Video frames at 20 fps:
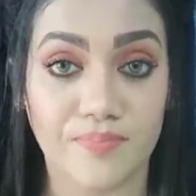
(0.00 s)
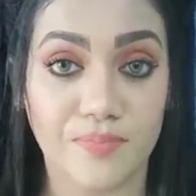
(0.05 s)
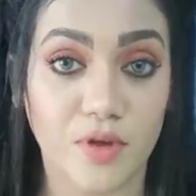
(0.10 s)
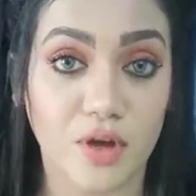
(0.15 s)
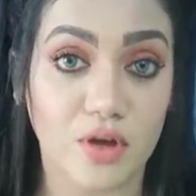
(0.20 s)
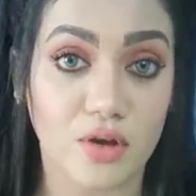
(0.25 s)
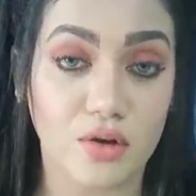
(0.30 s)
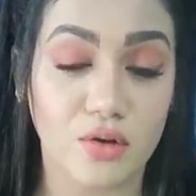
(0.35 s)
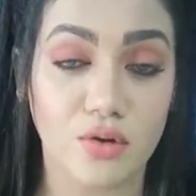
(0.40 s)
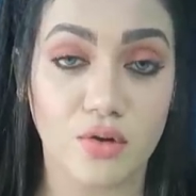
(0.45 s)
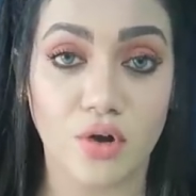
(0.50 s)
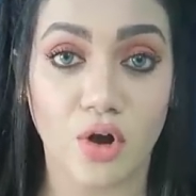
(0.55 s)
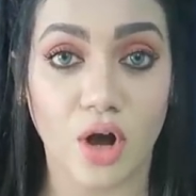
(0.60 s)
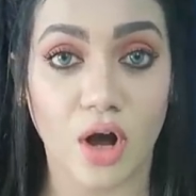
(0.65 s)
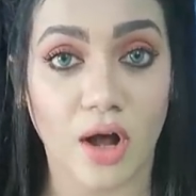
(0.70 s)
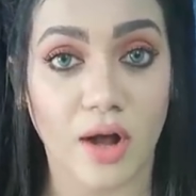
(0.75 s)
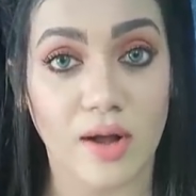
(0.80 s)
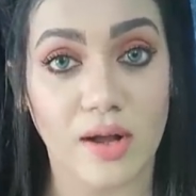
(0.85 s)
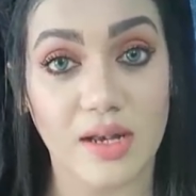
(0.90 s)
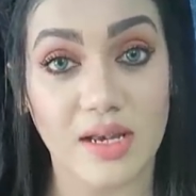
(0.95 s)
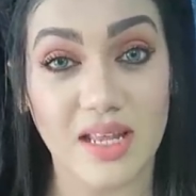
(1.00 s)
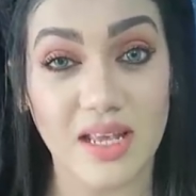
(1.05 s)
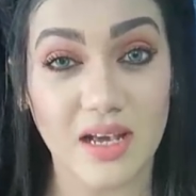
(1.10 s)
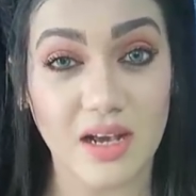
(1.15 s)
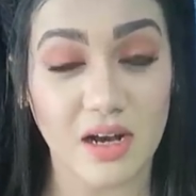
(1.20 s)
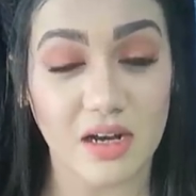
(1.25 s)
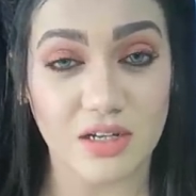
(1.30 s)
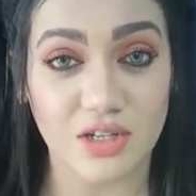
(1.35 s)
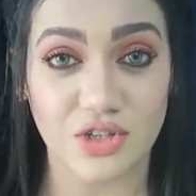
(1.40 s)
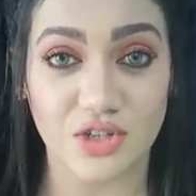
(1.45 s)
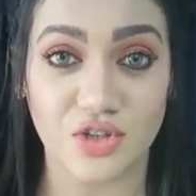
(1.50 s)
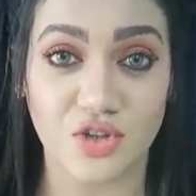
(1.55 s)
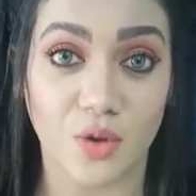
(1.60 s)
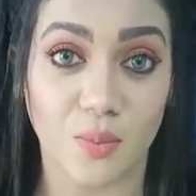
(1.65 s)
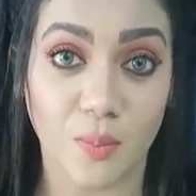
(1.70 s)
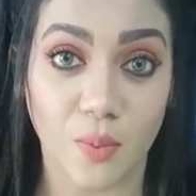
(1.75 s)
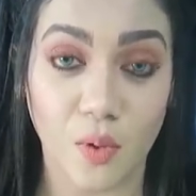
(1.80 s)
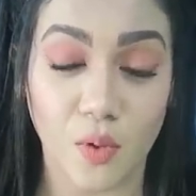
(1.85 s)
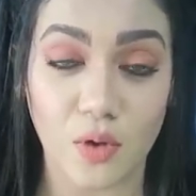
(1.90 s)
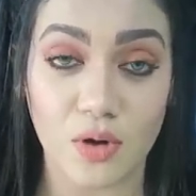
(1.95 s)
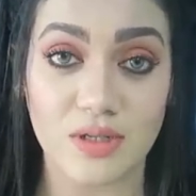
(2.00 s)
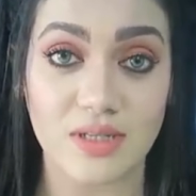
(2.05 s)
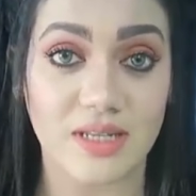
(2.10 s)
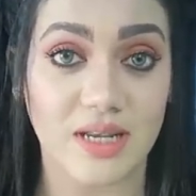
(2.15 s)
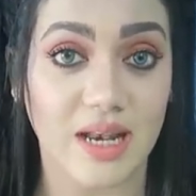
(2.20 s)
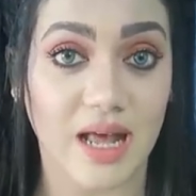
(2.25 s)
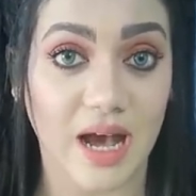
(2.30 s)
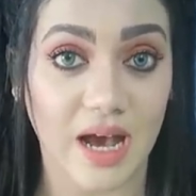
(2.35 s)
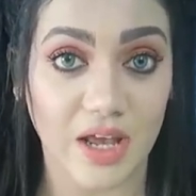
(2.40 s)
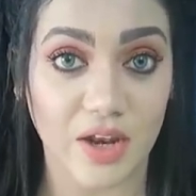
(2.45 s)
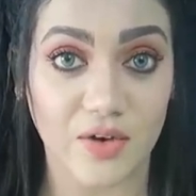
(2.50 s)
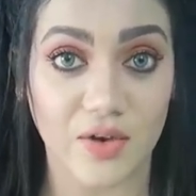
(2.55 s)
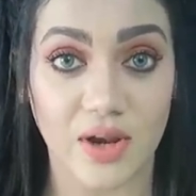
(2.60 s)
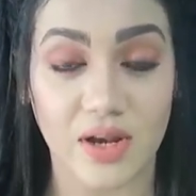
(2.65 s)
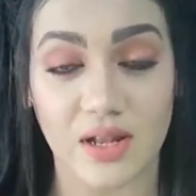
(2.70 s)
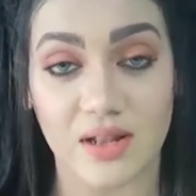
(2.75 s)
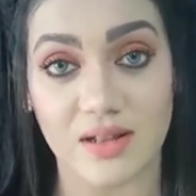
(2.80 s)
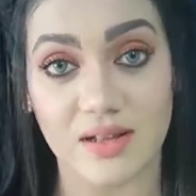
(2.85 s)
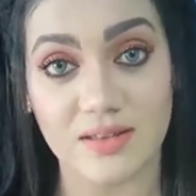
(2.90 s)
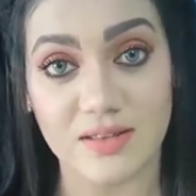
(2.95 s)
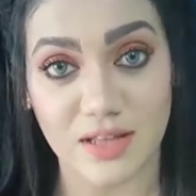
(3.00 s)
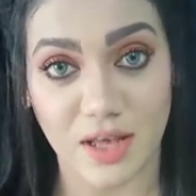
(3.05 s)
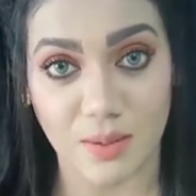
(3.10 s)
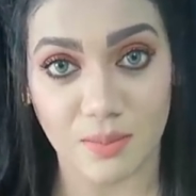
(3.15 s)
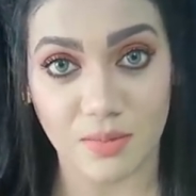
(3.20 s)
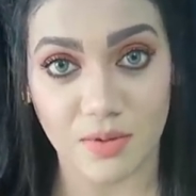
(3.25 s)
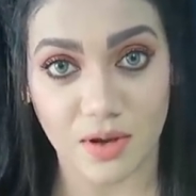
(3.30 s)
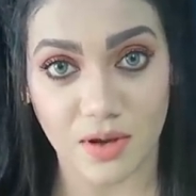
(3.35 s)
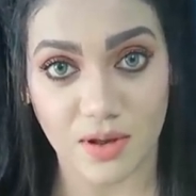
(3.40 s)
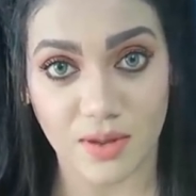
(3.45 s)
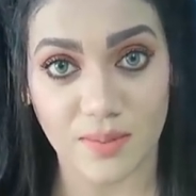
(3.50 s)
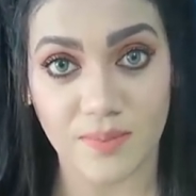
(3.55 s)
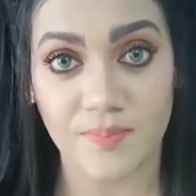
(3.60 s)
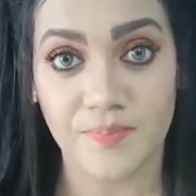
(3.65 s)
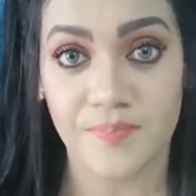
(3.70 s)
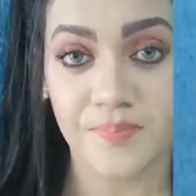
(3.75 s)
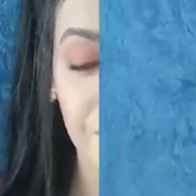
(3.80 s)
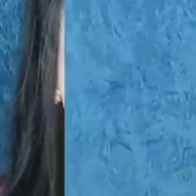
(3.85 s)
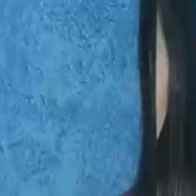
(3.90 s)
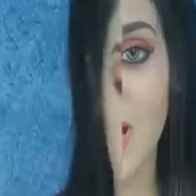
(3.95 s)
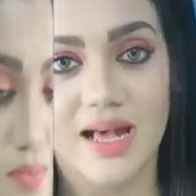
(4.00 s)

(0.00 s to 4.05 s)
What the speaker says: decongest your pores and hydrate at the same time.